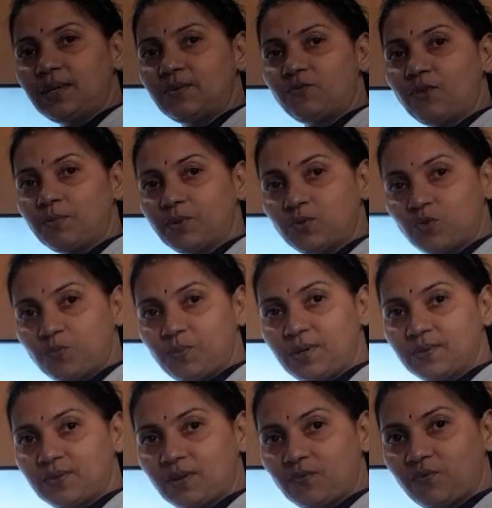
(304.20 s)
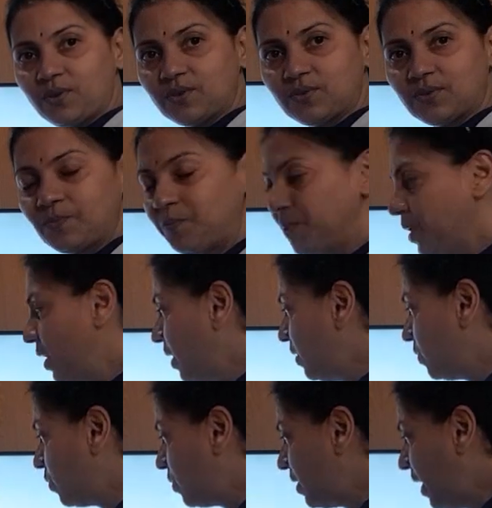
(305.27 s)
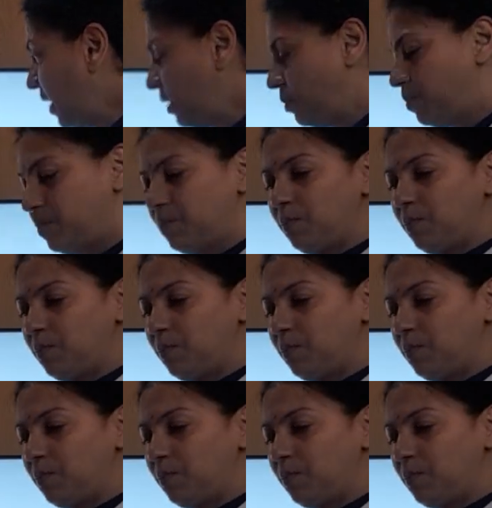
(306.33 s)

it, from the superior surface. So that